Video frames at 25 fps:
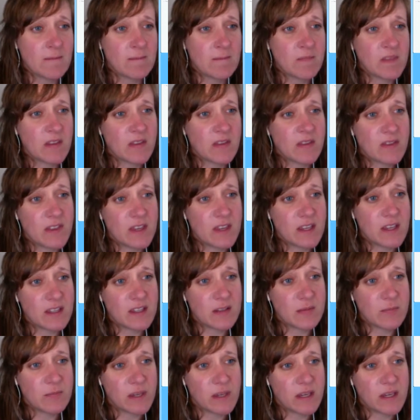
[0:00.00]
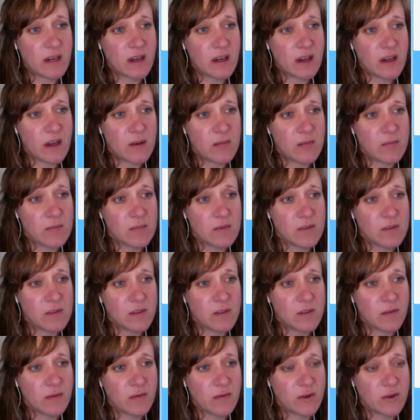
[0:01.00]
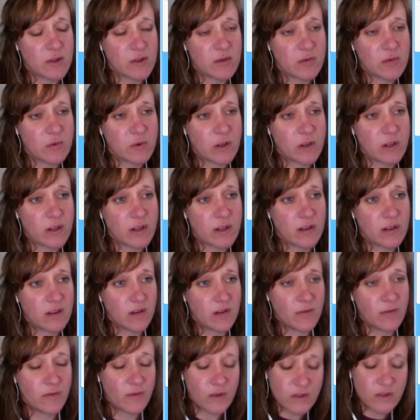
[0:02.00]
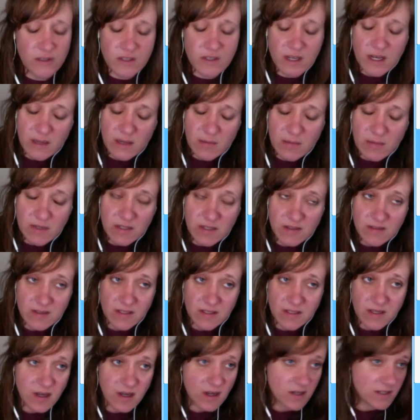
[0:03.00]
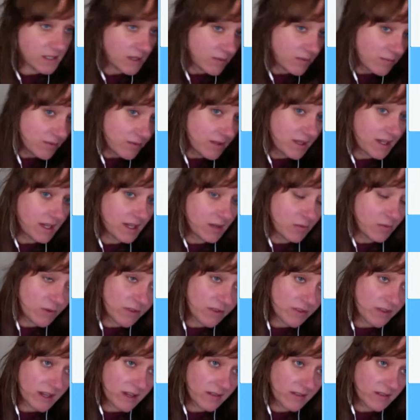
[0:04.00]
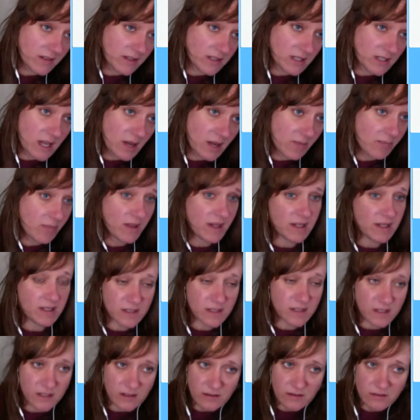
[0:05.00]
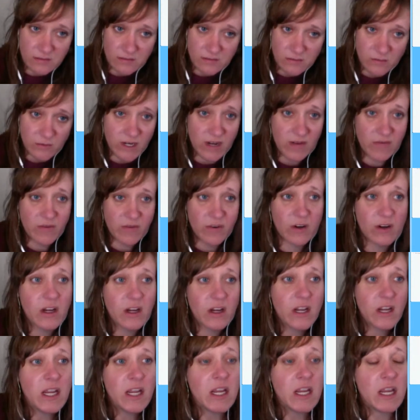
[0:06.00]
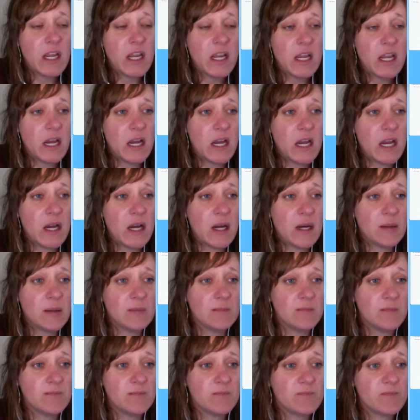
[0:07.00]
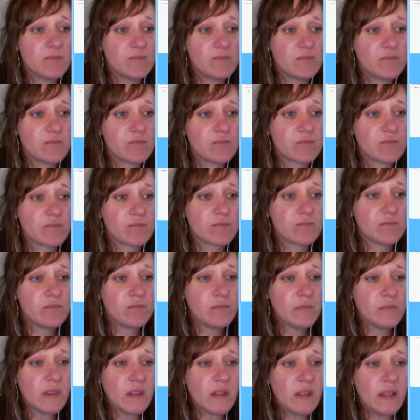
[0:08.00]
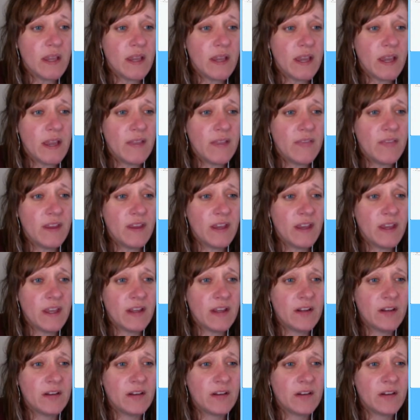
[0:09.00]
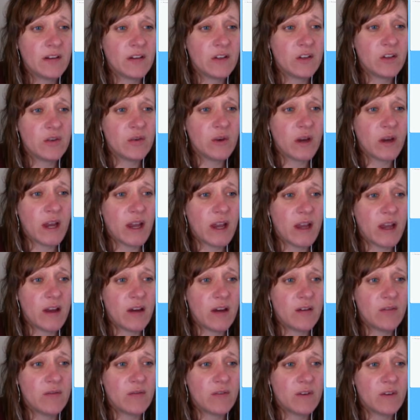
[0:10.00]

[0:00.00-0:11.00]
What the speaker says: this becomes the first one. The first document is the content plan with like the topics and whatever. Um, and then you have